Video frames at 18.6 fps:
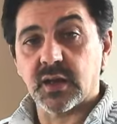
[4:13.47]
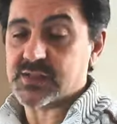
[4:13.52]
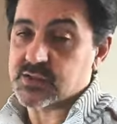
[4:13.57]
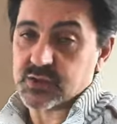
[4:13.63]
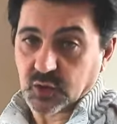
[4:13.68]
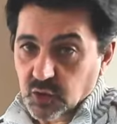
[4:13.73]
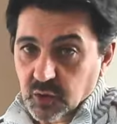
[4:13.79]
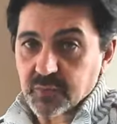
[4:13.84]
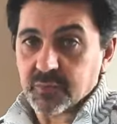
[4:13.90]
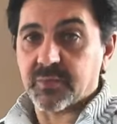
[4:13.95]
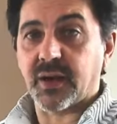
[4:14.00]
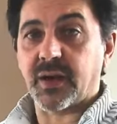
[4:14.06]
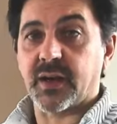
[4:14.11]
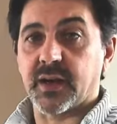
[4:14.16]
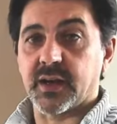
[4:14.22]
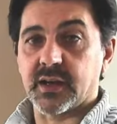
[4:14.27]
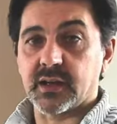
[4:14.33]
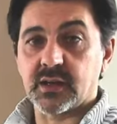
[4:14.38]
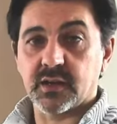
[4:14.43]
is to
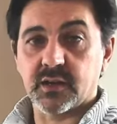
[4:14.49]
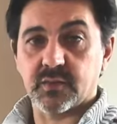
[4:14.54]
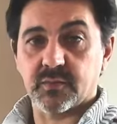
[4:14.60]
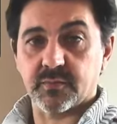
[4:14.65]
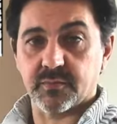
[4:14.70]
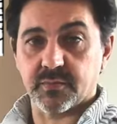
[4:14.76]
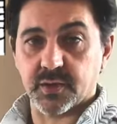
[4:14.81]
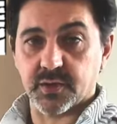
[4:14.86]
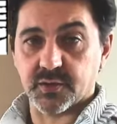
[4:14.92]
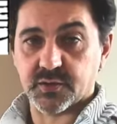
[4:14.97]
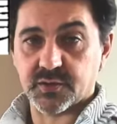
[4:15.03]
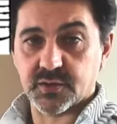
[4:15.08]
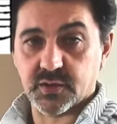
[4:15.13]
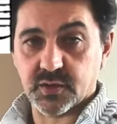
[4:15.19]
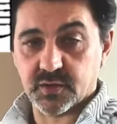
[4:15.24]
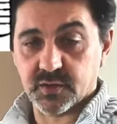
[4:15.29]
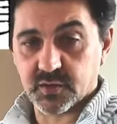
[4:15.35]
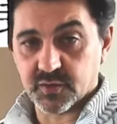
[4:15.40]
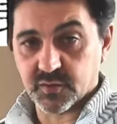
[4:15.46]
combine both
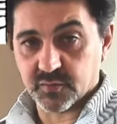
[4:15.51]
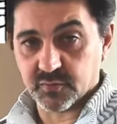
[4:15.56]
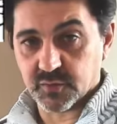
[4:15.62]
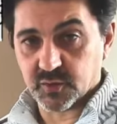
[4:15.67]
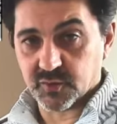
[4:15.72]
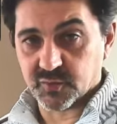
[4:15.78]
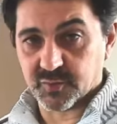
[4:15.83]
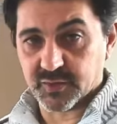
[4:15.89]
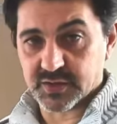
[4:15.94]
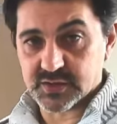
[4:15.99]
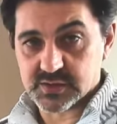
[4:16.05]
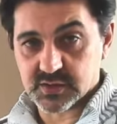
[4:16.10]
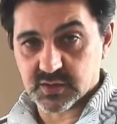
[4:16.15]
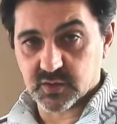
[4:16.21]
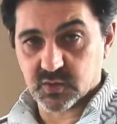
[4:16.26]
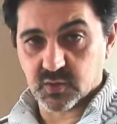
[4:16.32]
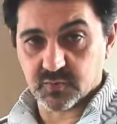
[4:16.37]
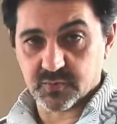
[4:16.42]
movements.